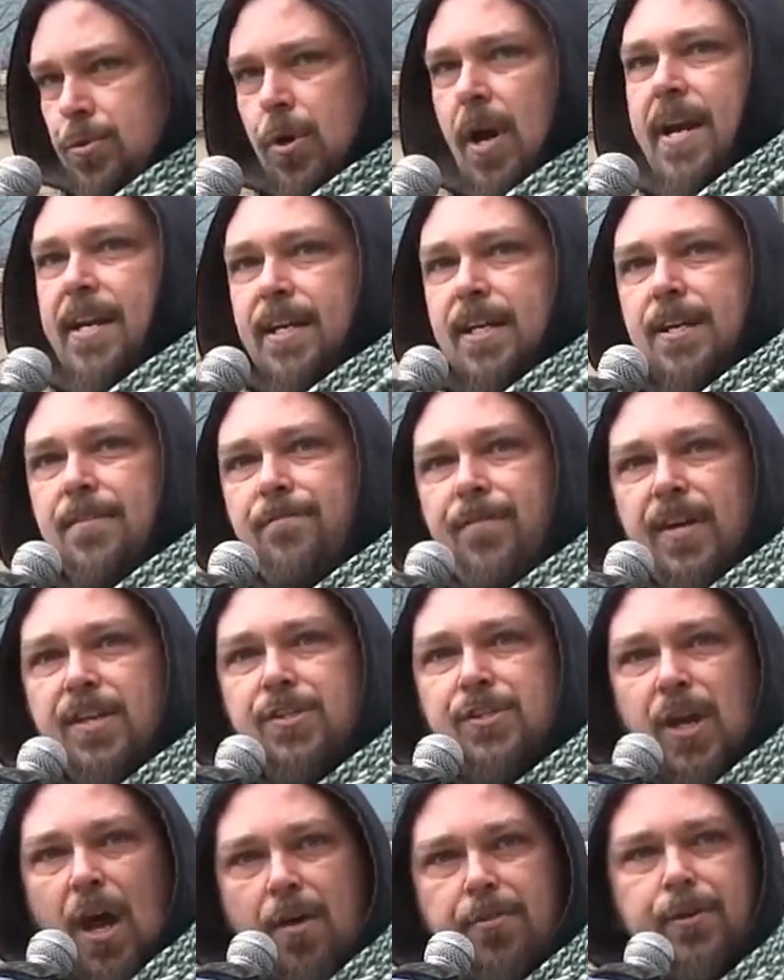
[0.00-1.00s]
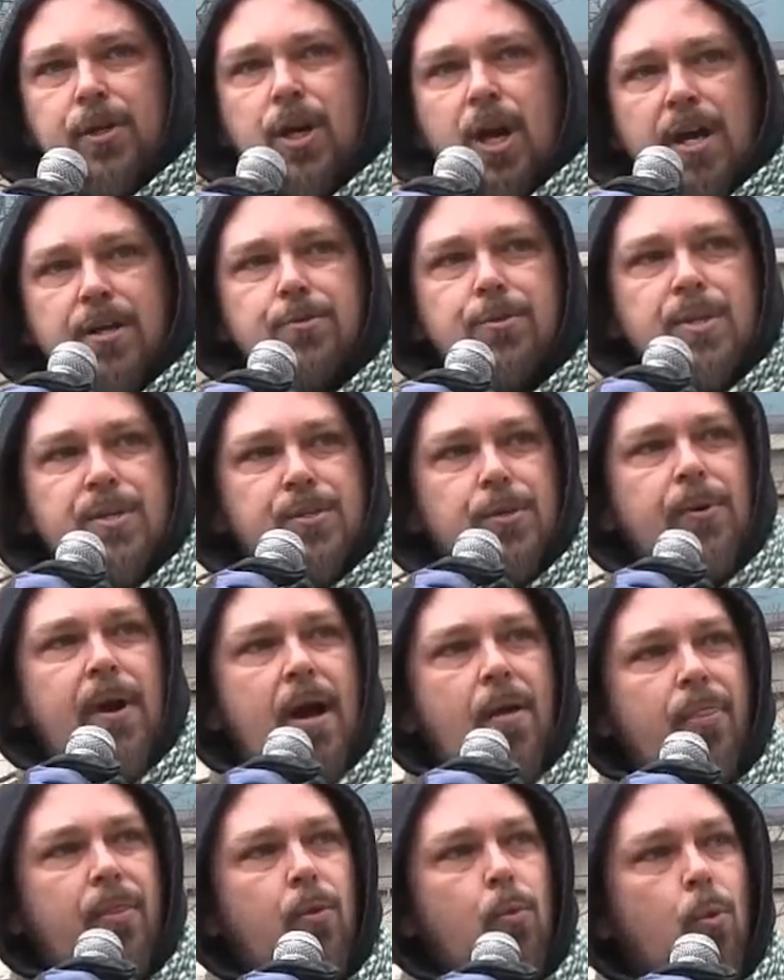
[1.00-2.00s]
try to convince other countries
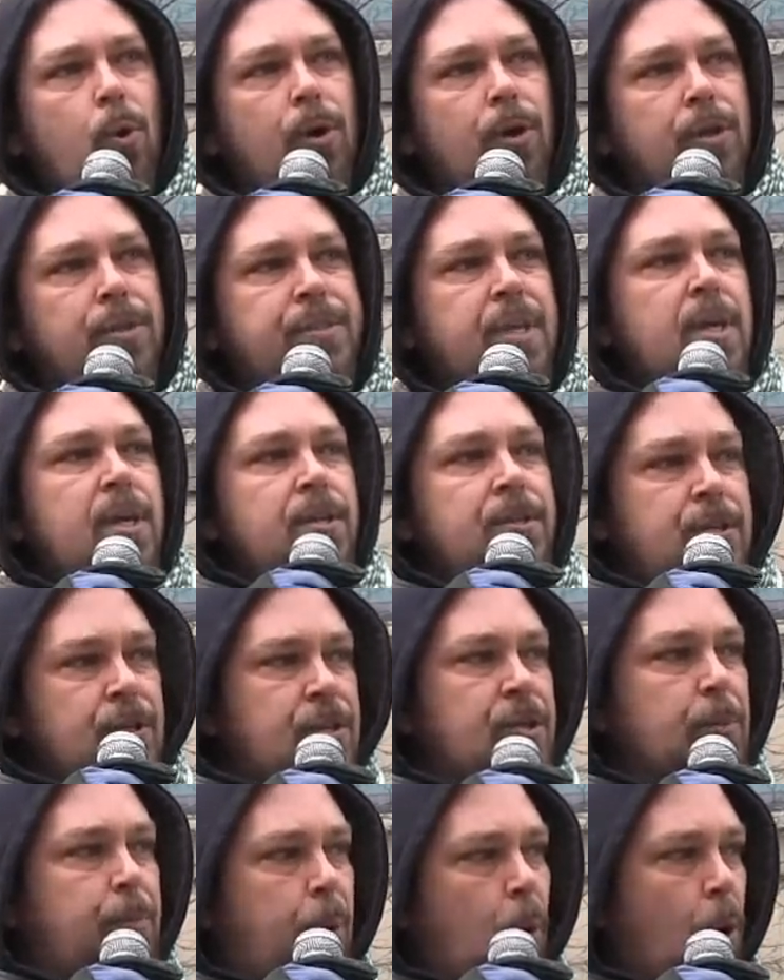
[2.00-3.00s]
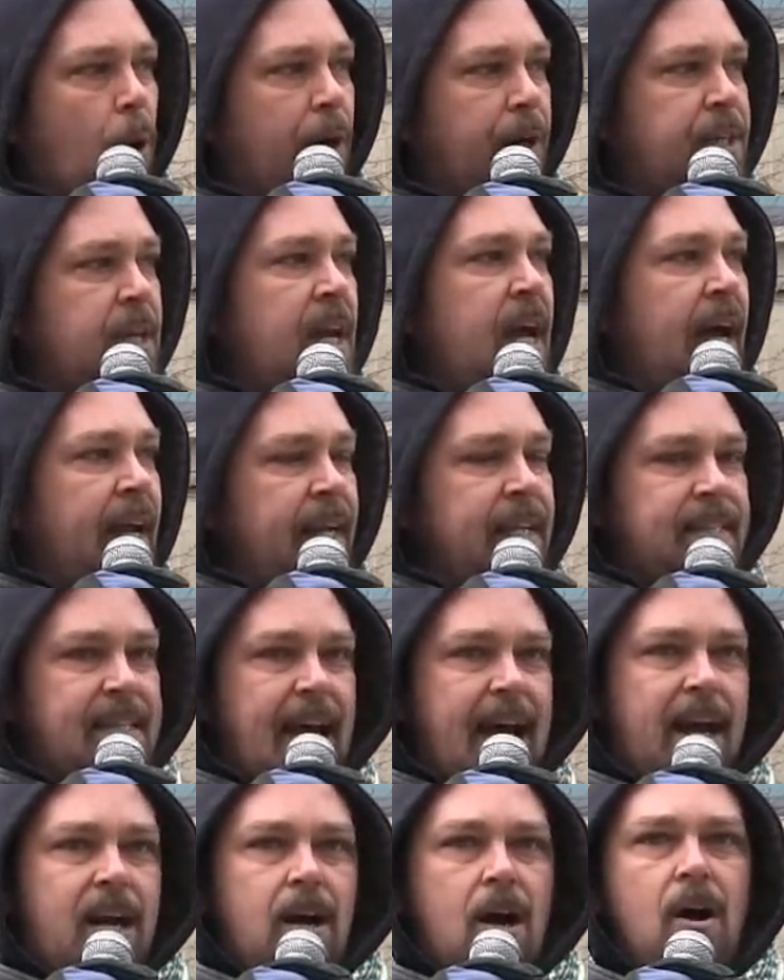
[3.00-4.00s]
around the world to support an
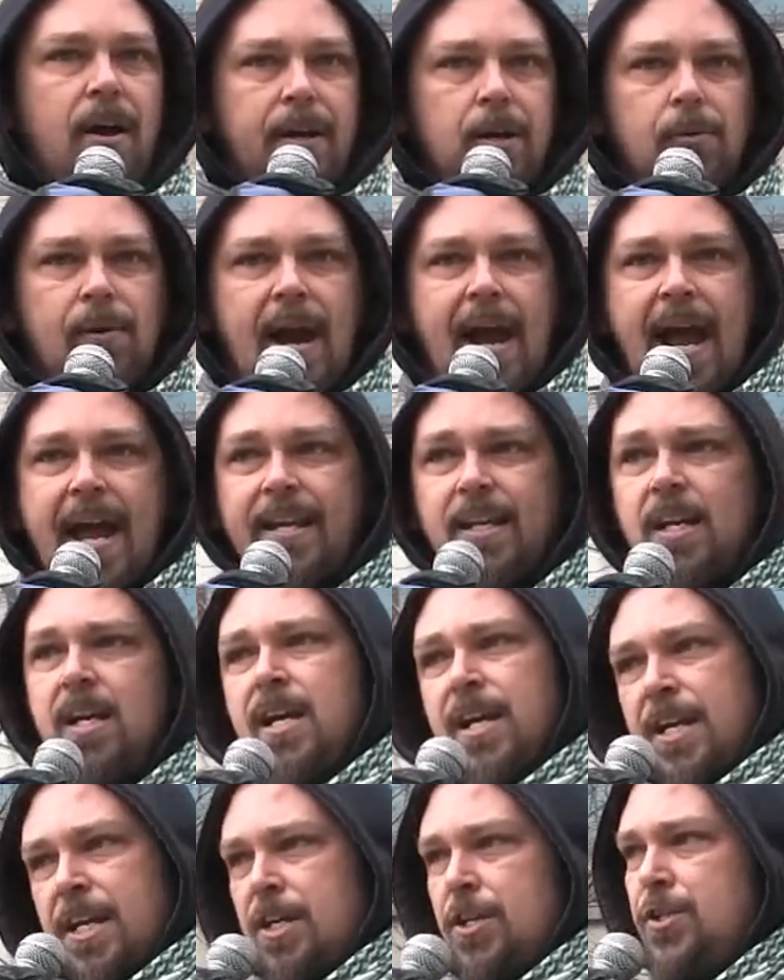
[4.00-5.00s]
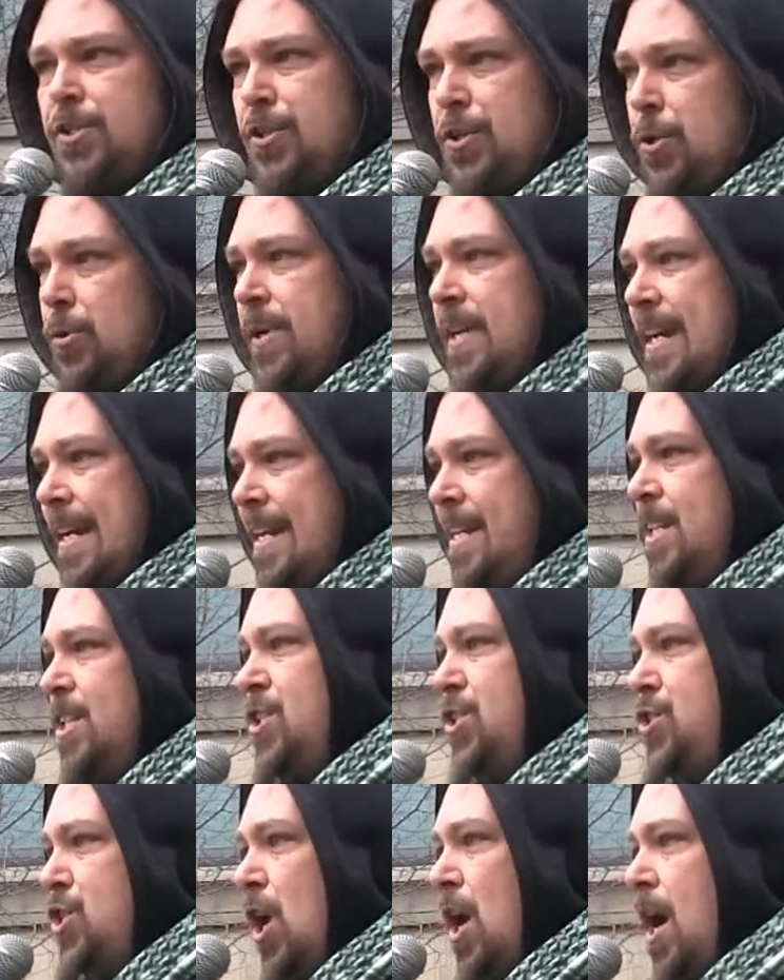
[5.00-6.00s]
attack on Iran. He is doing
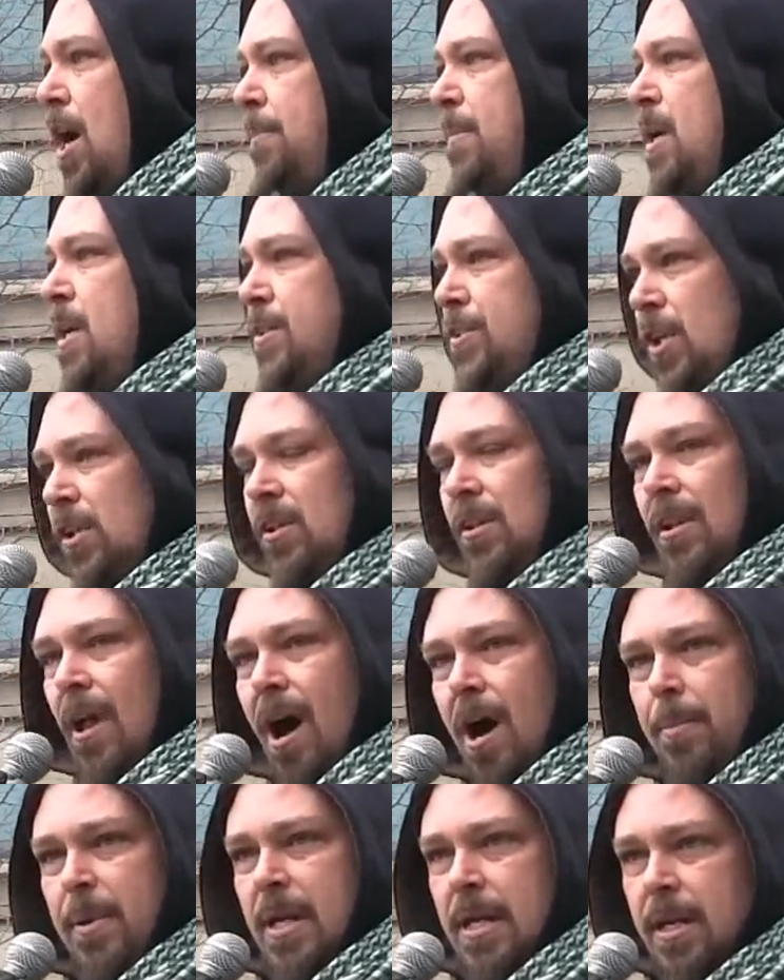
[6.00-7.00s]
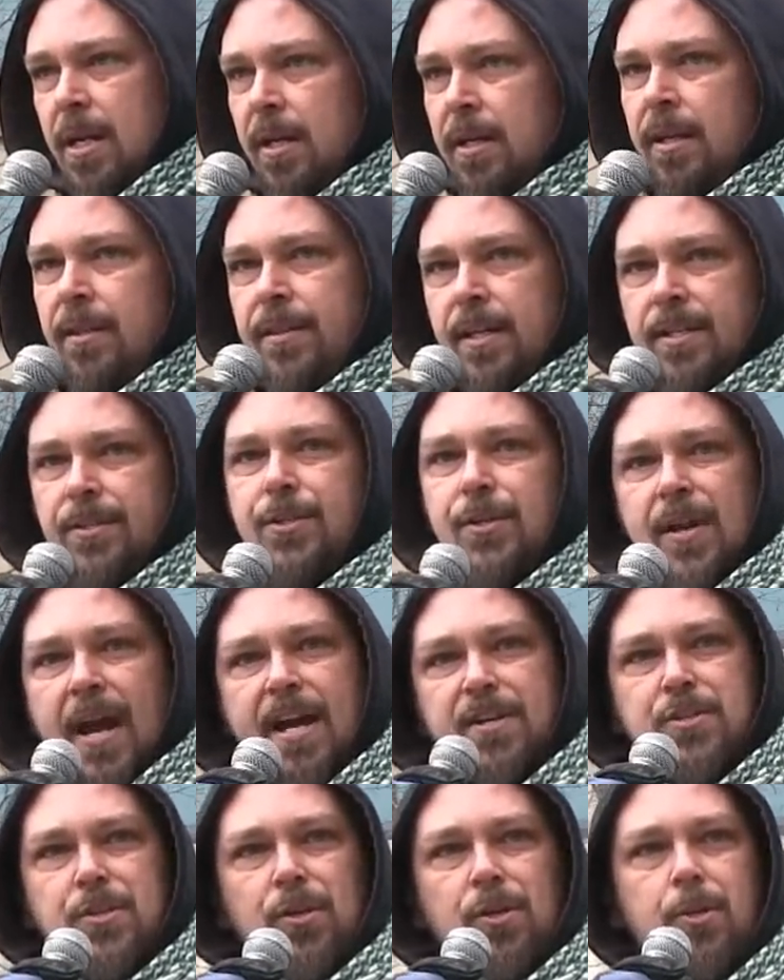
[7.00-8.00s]
his job to lobby the
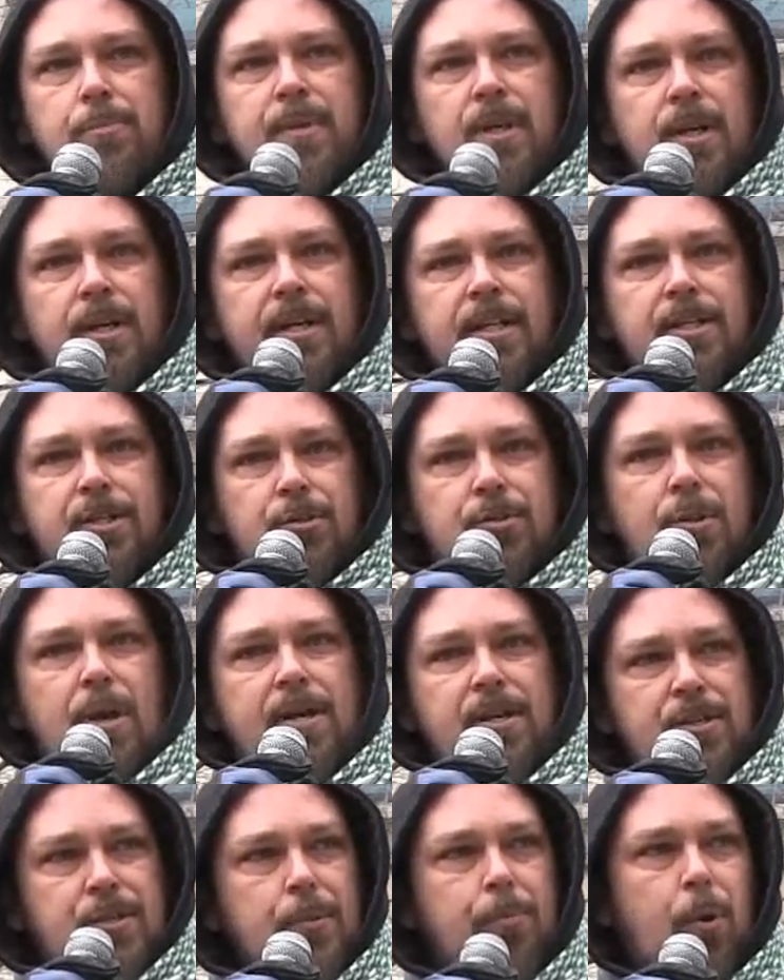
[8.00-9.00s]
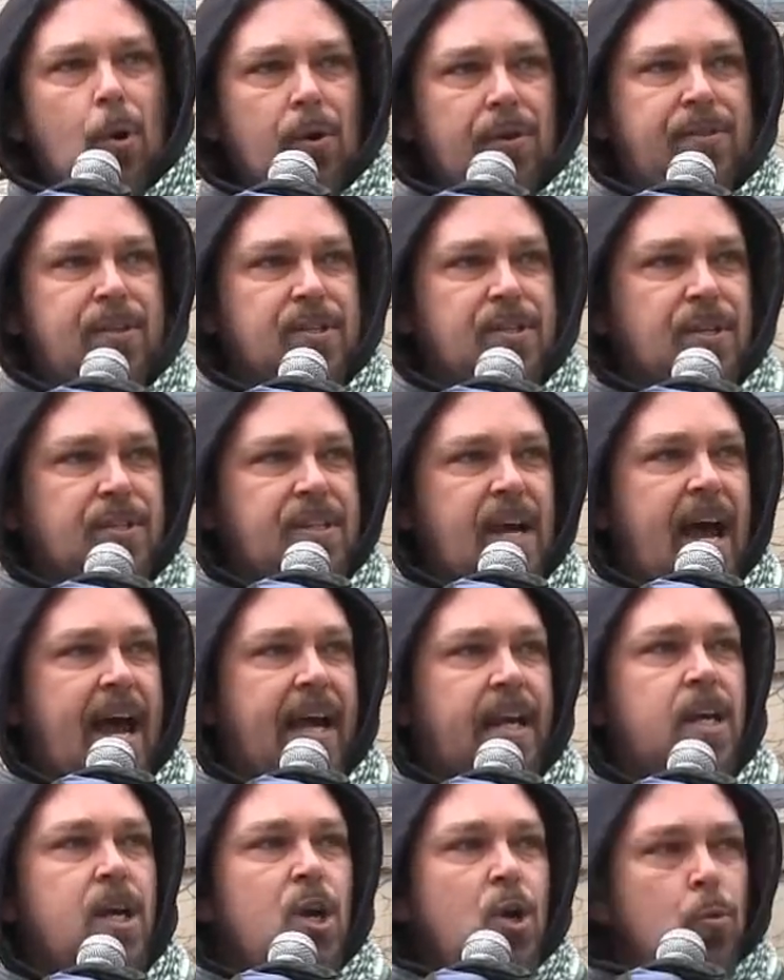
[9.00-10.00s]
international community to try to support this
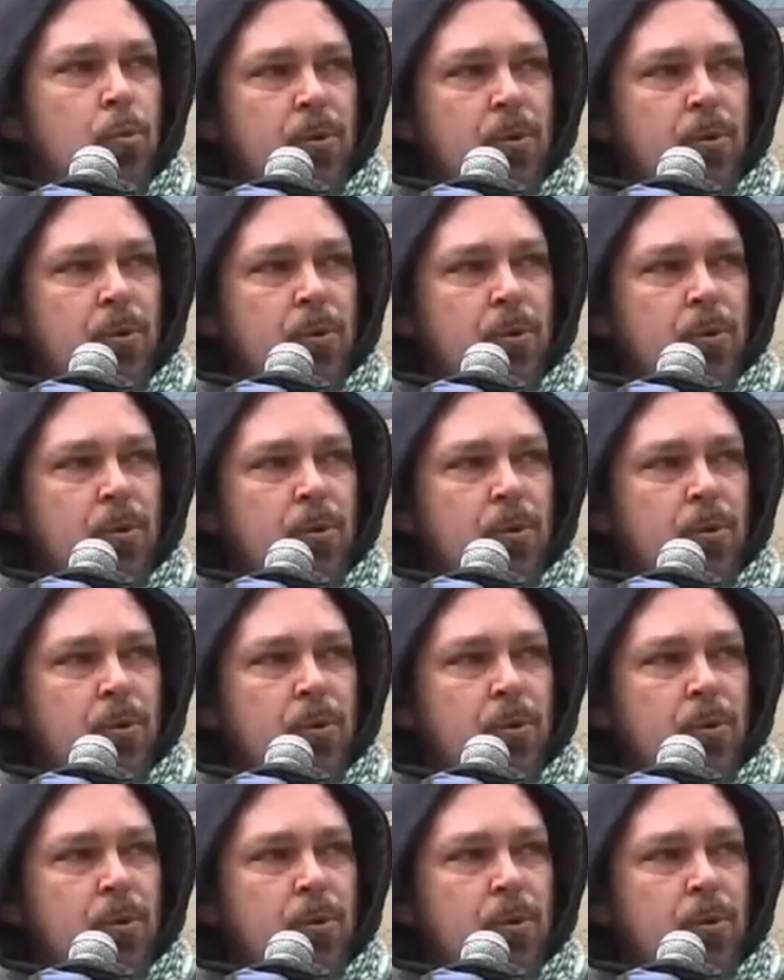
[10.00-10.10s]
attack,